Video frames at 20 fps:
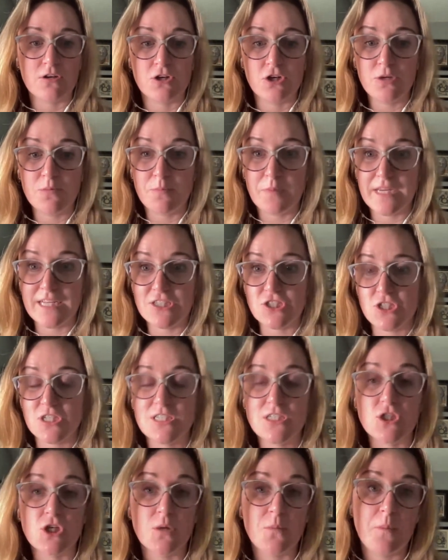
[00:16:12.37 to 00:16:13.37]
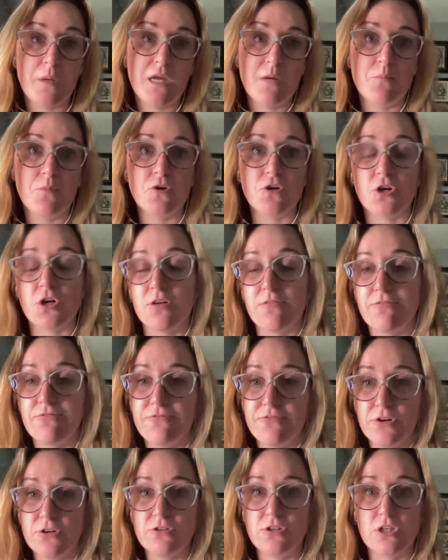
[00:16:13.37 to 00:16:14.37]
good beaches, good people, good
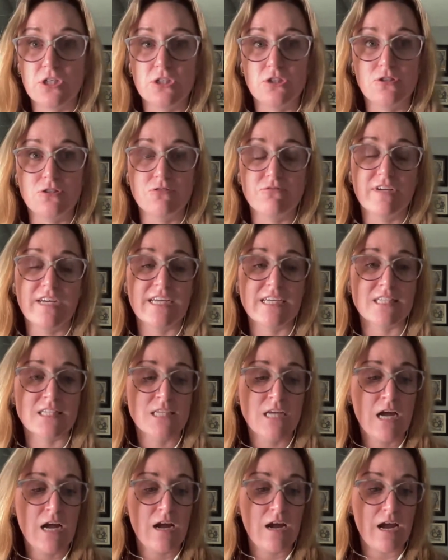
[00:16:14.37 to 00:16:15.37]
food, good drinks.